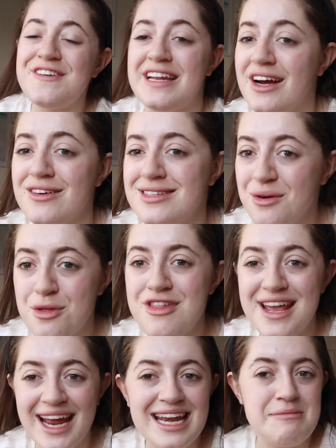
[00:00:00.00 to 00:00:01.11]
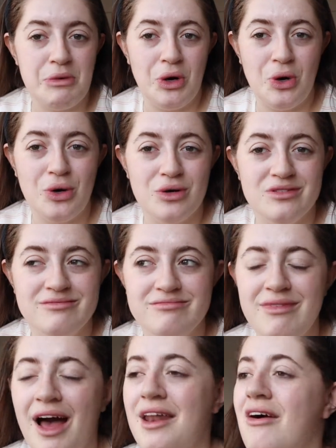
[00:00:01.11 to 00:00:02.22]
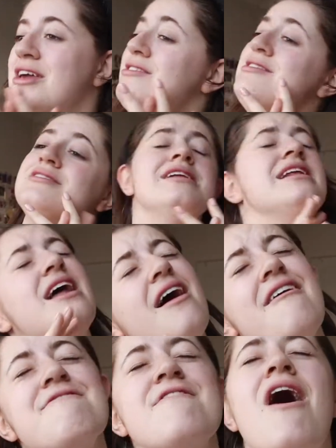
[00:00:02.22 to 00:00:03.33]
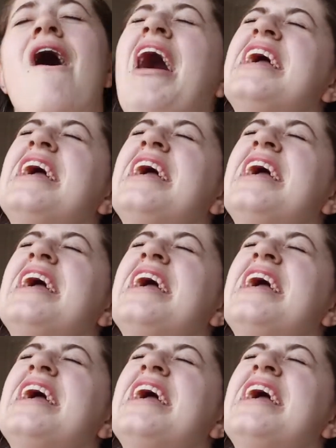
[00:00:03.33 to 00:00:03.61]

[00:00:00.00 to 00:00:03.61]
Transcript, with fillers: video is not a thing anymore. And I used to love, I